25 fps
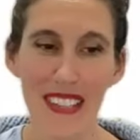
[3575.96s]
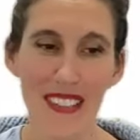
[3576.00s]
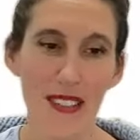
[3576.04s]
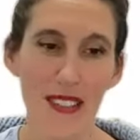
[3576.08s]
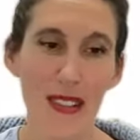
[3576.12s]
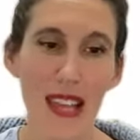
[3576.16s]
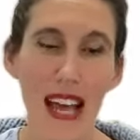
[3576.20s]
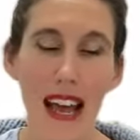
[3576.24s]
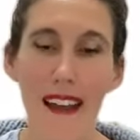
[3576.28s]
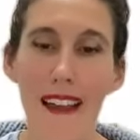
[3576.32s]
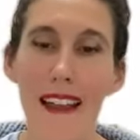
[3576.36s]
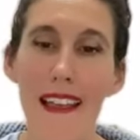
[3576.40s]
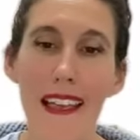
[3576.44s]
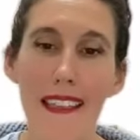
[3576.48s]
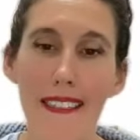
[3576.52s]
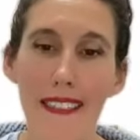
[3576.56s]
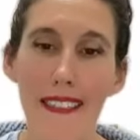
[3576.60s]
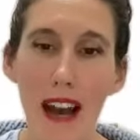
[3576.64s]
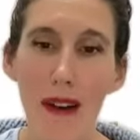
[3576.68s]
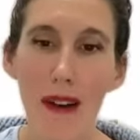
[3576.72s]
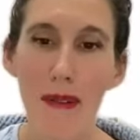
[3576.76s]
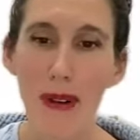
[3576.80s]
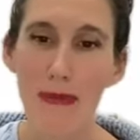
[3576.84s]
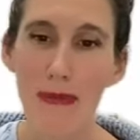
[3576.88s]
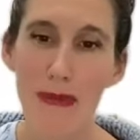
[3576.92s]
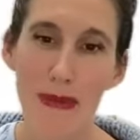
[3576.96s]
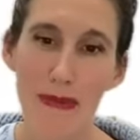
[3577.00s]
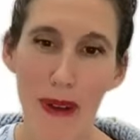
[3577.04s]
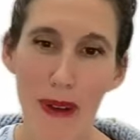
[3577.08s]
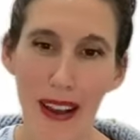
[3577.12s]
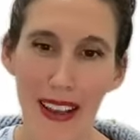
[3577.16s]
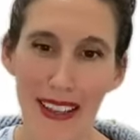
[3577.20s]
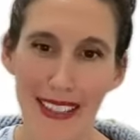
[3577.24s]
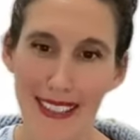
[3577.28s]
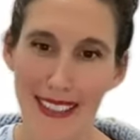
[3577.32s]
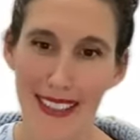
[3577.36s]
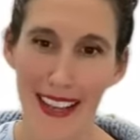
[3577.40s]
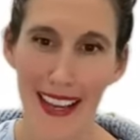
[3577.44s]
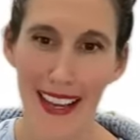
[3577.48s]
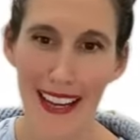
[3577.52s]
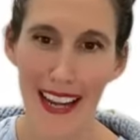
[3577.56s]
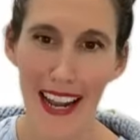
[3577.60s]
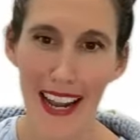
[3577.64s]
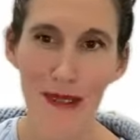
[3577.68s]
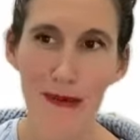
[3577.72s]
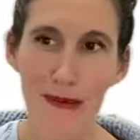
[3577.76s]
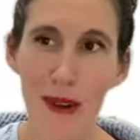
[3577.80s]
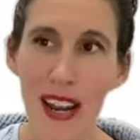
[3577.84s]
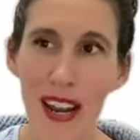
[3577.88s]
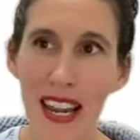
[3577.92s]
so that that would be my side
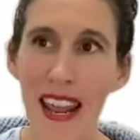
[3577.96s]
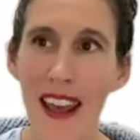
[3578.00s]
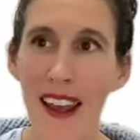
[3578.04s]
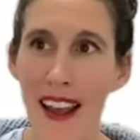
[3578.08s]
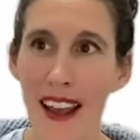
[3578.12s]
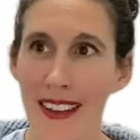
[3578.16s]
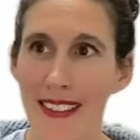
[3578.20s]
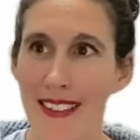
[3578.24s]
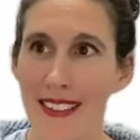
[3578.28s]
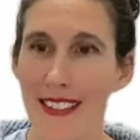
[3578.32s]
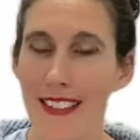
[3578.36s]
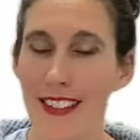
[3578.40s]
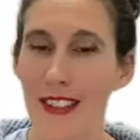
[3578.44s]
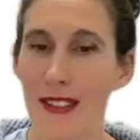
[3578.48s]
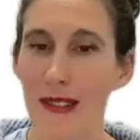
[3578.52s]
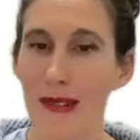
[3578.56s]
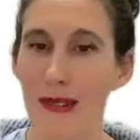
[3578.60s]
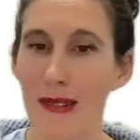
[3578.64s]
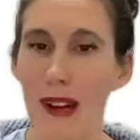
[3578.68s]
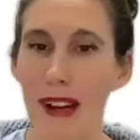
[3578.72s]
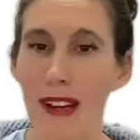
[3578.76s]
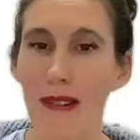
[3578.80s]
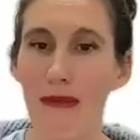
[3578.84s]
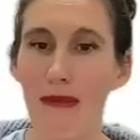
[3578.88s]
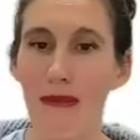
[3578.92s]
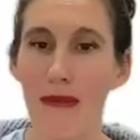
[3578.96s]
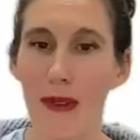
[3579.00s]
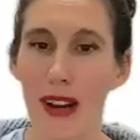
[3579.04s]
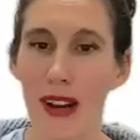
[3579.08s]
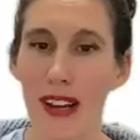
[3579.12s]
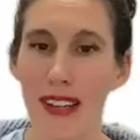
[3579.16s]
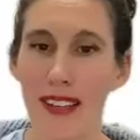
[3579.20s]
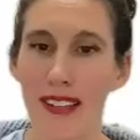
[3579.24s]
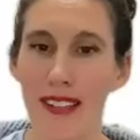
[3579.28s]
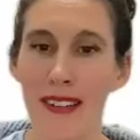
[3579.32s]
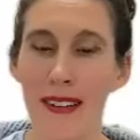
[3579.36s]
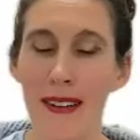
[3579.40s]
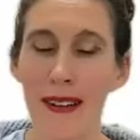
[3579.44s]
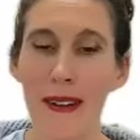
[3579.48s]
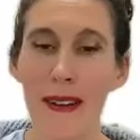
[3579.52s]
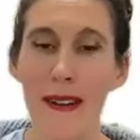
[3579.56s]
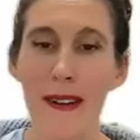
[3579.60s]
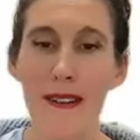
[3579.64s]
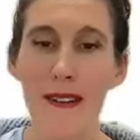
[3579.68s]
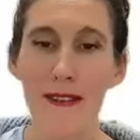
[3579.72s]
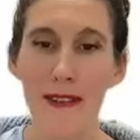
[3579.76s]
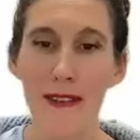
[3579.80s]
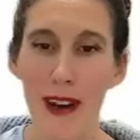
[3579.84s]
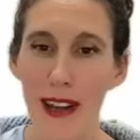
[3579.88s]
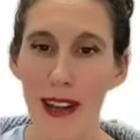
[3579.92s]
i want to ask you kind of one
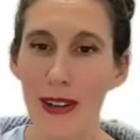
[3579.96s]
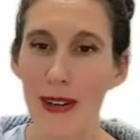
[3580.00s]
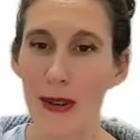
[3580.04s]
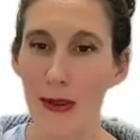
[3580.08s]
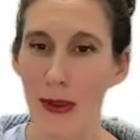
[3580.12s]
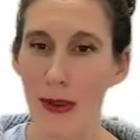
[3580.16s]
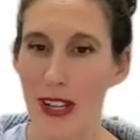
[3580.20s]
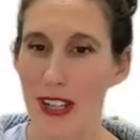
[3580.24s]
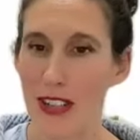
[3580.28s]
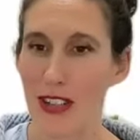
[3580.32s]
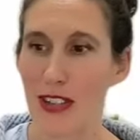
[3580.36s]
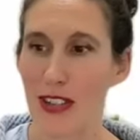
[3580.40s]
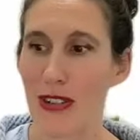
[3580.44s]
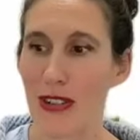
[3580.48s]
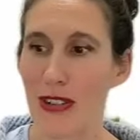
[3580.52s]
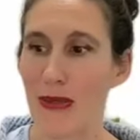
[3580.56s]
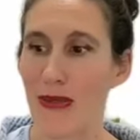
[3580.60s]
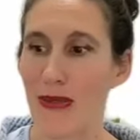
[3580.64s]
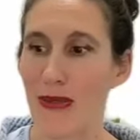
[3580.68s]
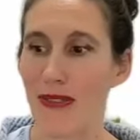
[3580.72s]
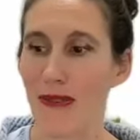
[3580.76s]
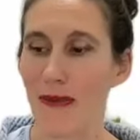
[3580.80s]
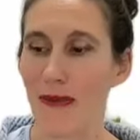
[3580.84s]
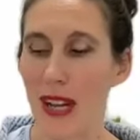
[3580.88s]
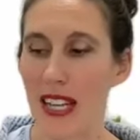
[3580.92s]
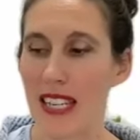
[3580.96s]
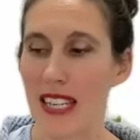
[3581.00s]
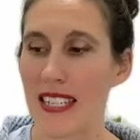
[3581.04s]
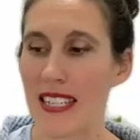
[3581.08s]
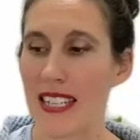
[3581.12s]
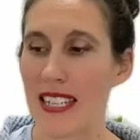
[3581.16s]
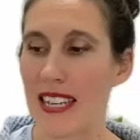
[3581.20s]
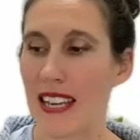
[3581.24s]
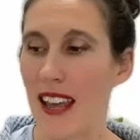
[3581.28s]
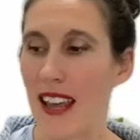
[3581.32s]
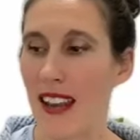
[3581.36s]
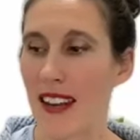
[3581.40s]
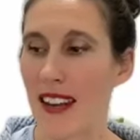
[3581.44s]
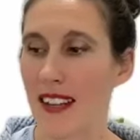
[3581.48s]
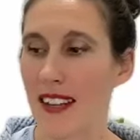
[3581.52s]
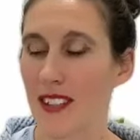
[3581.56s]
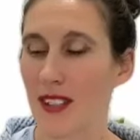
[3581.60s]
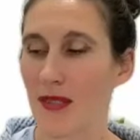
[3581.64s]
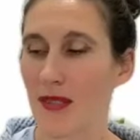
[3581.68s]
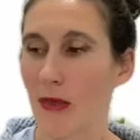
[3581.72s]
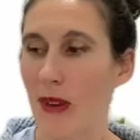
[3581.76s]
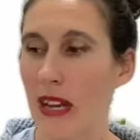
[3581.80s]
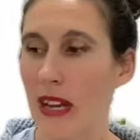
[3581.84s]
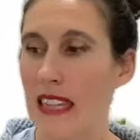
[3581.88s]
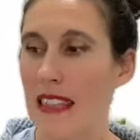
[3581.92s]
final question wendy and
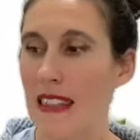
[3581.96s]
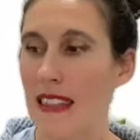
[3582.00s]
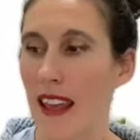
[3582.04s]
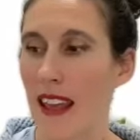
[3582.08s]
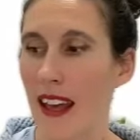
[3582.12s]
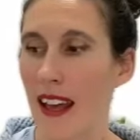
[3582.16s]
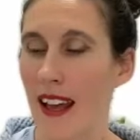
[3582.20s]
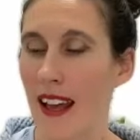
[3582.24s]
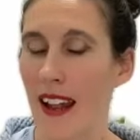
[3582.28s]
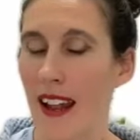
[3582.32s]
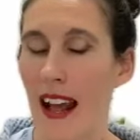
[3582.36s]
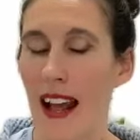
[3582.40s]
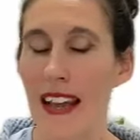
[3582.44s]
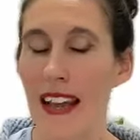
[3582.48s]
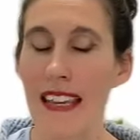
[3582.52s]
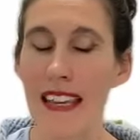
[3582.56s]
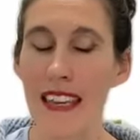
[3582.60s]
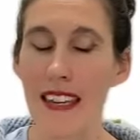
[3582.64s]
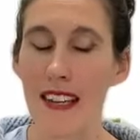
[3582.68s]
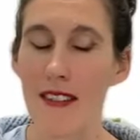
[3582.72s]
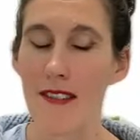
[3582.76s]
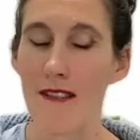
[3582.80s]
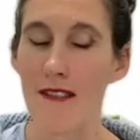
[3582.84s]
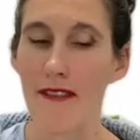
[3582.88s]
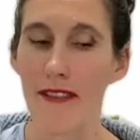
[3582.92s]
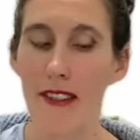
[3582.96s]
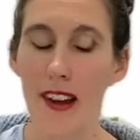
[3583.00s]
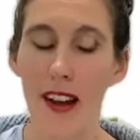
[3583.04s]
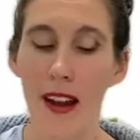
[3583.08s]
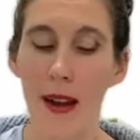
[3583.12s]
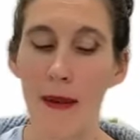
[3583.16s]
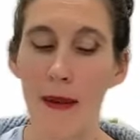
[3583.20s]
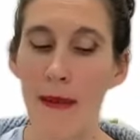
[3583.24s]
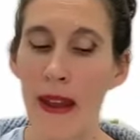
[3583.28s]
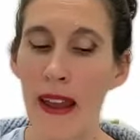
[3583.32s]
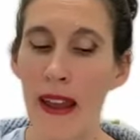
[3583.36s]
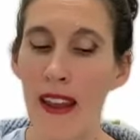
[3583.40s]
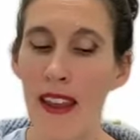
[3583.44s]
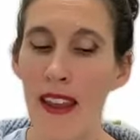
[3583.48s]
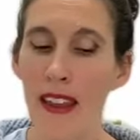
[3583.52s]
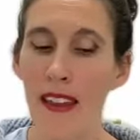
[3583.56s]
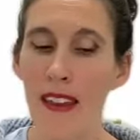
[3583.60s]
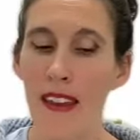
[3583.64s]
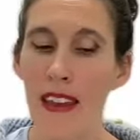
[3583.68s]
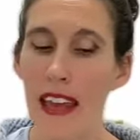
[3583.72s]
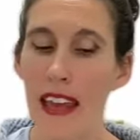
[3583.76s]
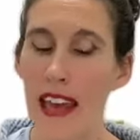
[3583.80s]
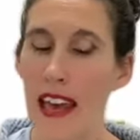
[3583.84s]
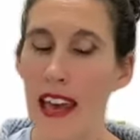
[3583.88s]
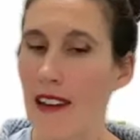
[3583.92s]
it's one that i hear from
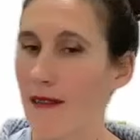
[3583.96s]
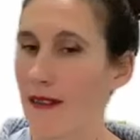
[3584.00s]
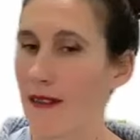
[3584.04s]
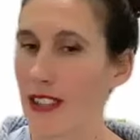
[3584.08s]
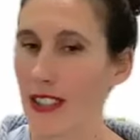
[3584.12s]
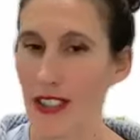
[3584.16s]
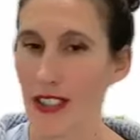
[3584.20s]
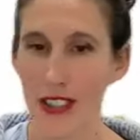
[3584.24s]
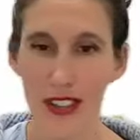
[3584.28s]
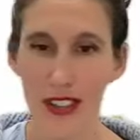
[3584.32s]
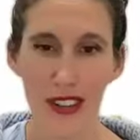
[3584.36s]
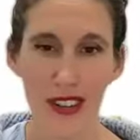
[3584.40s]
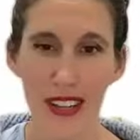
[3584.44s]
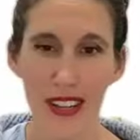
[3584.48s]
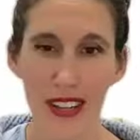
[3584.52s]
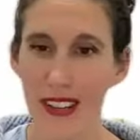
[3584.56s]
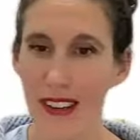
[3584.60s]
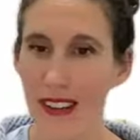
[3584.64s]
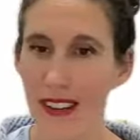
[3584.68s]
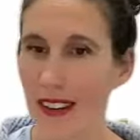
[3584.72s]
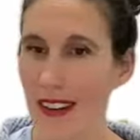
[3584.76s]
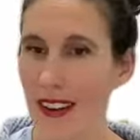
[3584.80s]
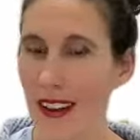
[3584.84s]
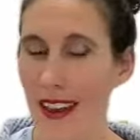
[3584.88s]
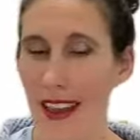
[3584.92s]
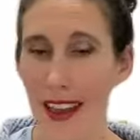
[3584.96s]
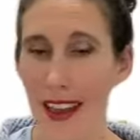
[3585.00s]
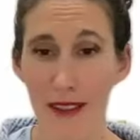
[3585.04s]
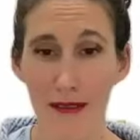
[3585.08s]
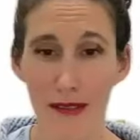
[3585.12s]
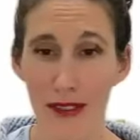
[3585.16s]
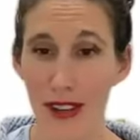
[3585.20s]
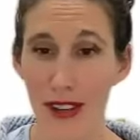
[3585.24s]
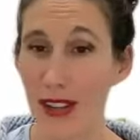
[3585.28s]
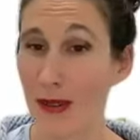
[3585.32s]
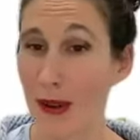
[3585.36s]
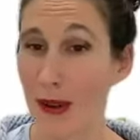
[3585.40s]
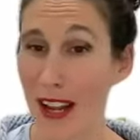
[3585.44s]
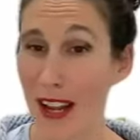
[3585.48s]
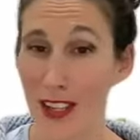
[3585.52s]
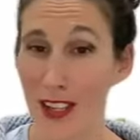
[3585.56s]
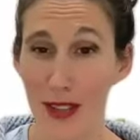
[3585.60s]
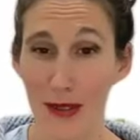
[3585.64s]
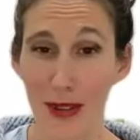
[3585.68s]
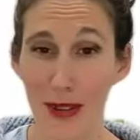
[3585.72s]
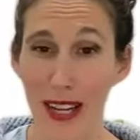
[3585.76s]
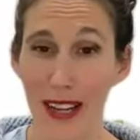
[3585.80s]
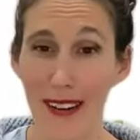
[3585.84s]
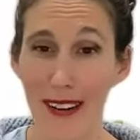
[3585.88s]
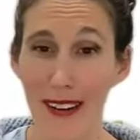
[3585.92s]
every student, every
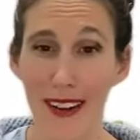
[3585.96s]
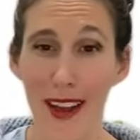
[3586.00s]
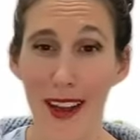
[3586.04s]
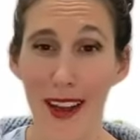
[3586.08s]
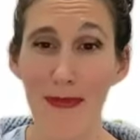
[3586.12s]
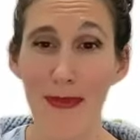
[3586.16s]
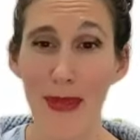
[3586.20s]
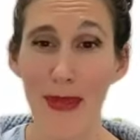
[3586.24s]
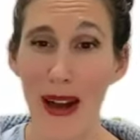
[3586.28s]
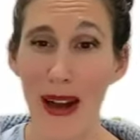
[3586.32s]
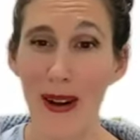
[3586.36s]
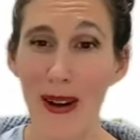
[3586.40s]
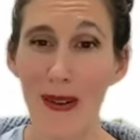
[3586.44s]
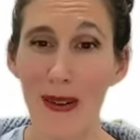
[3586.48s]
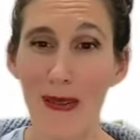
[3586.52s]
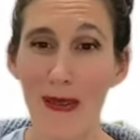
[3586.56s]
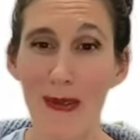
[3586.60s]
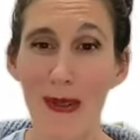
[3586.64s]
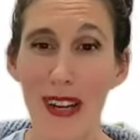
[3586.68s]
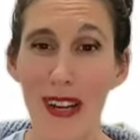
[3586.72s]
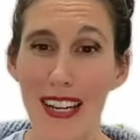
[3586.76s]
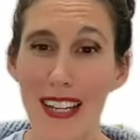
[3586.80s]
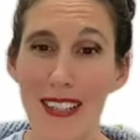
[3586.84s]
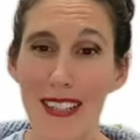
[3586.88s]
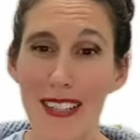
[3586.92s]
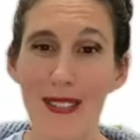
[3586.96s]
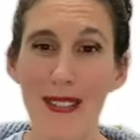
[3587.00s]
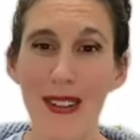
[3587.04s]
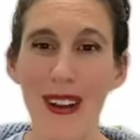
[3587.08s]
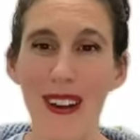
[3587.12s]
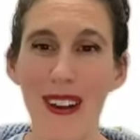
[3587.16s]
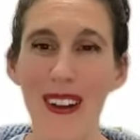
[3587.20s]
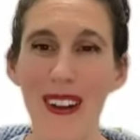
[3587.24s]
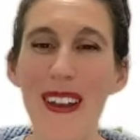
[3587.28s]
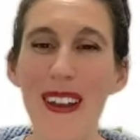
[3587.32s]
graduate about what is